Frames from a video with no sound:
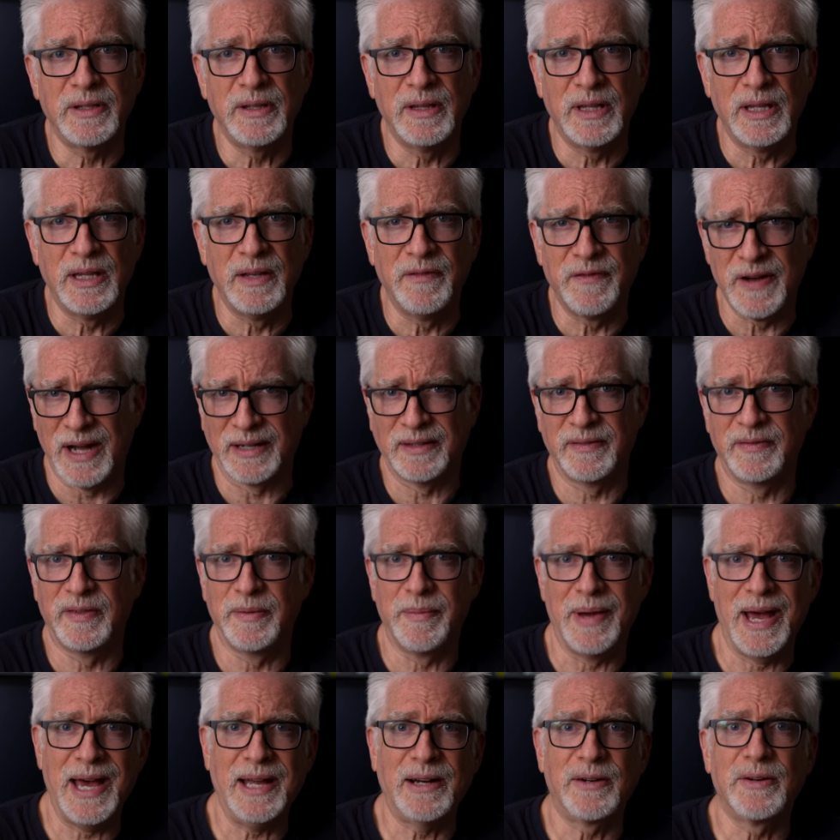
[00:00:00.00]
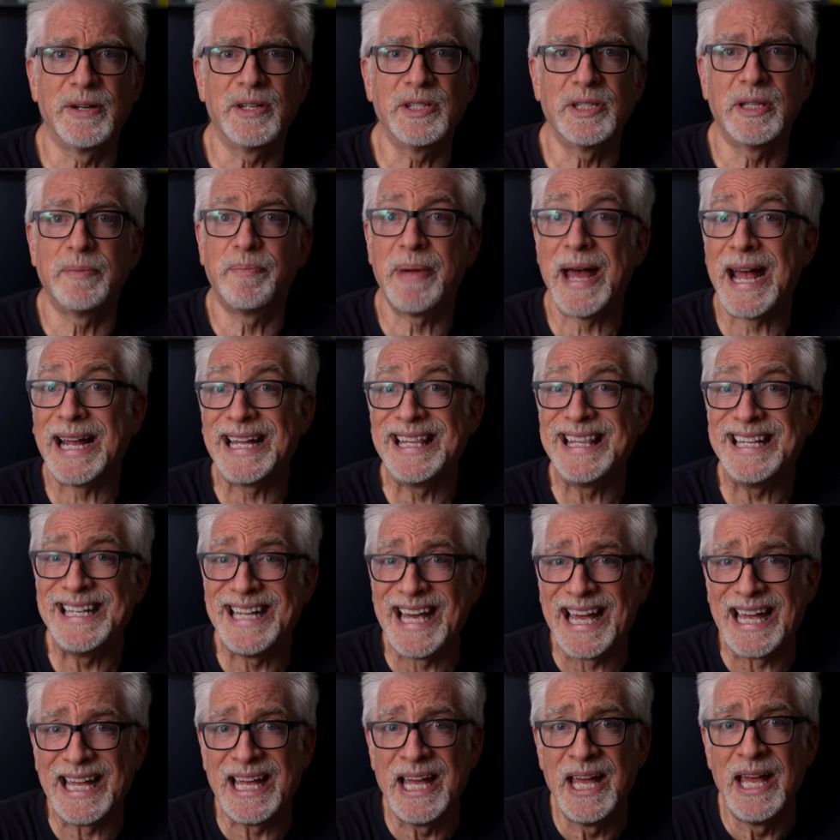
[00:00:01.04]
The fact of the matter is that back in the
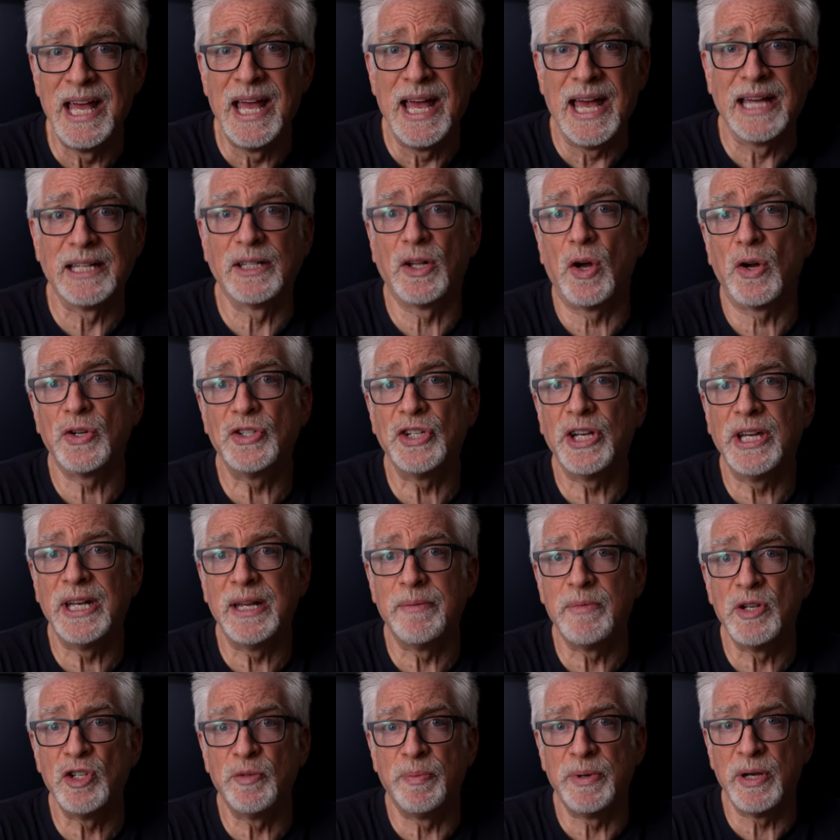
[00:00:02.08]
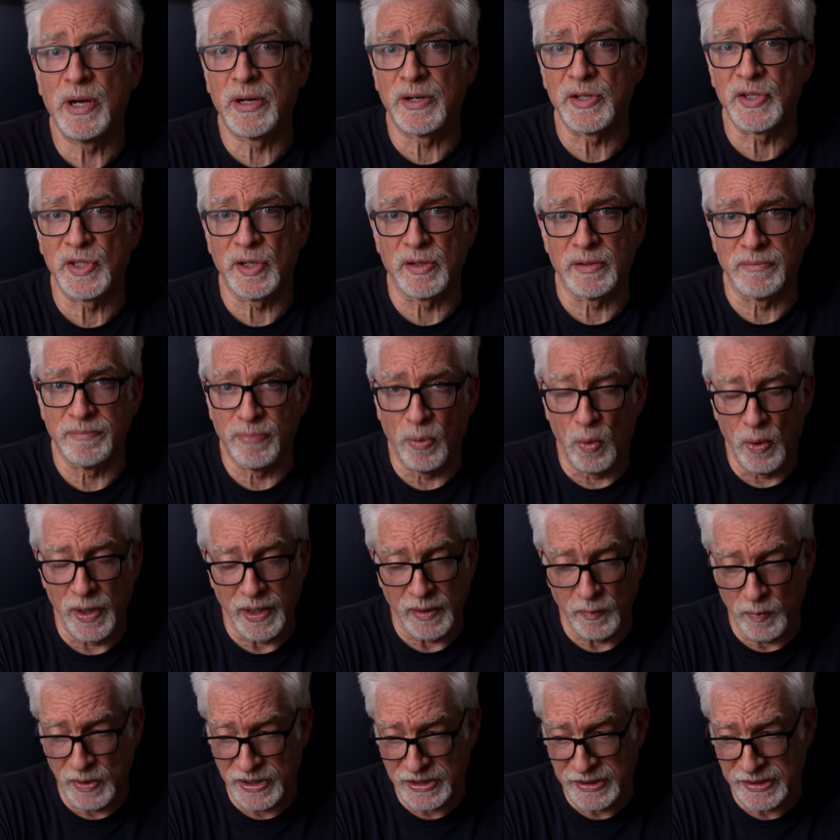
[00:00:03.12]
day, enlarging an image beyond a certain
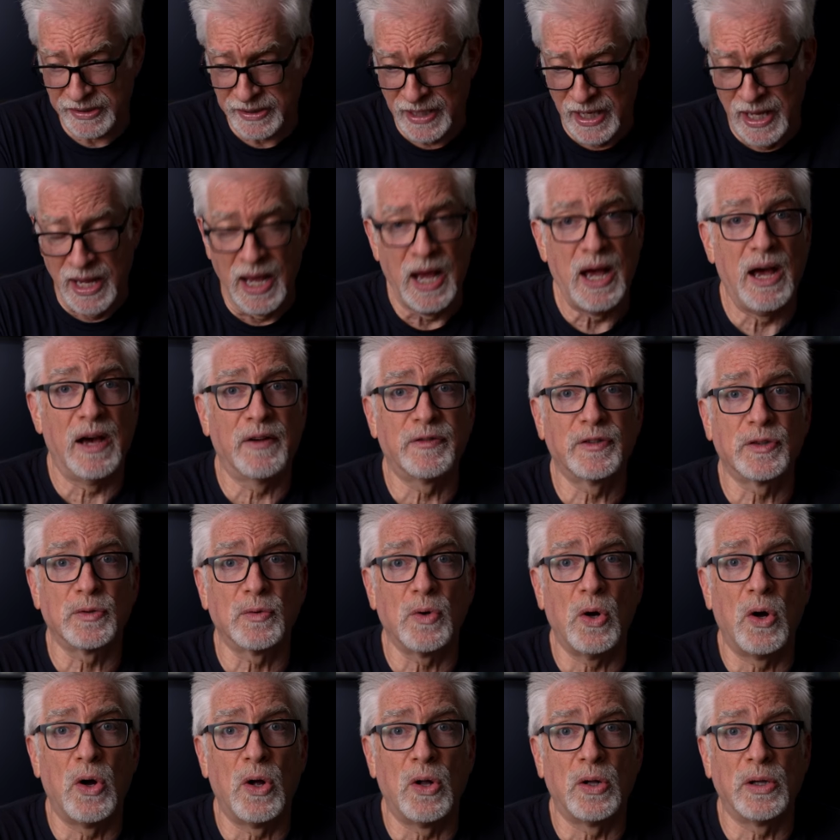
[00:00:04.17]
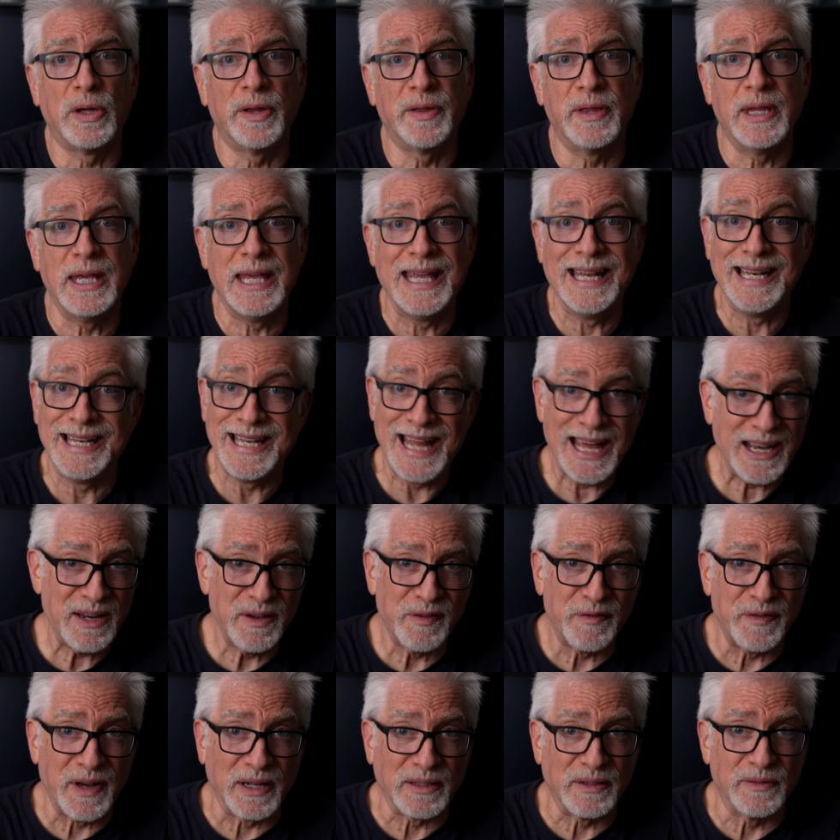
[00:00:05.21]
point, which is, after all, the net
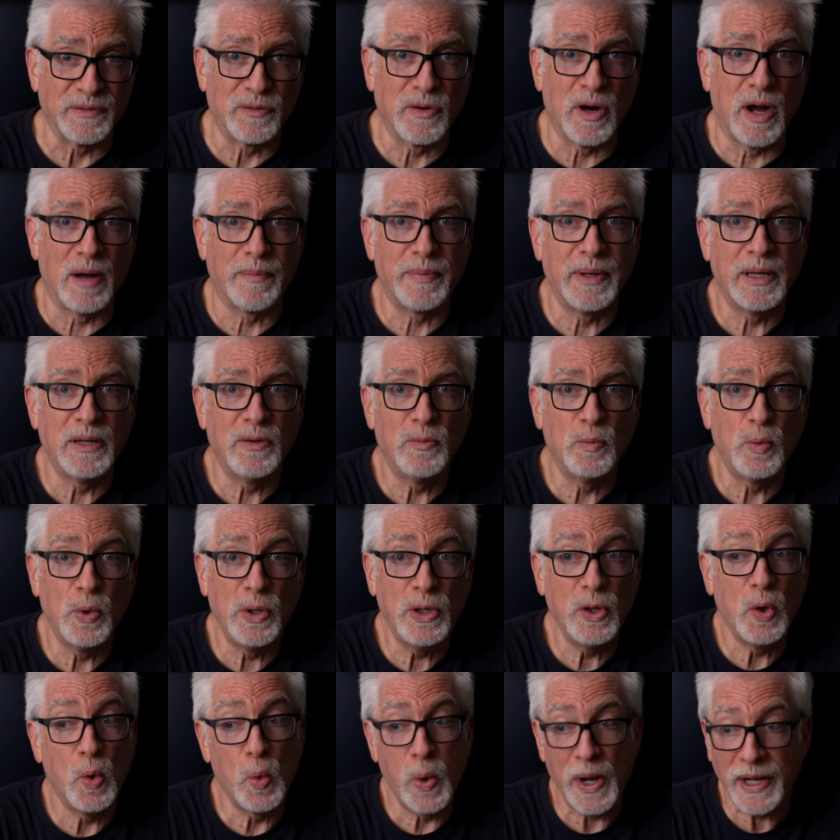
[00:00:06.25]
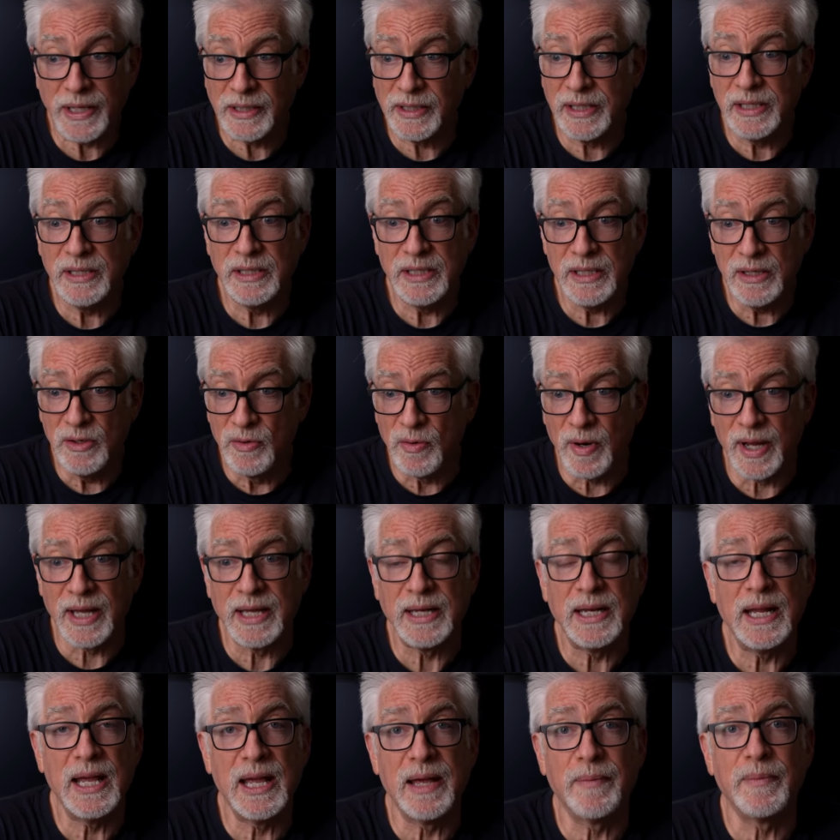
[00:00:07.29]
effect of cropping, would quickly
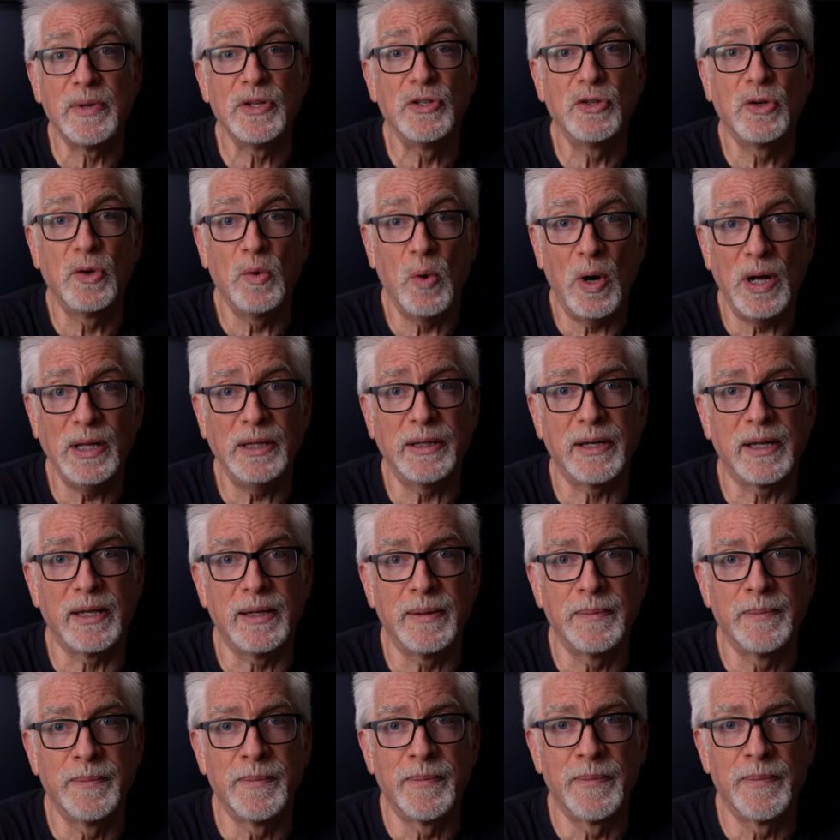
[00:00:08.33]
degrade image quality.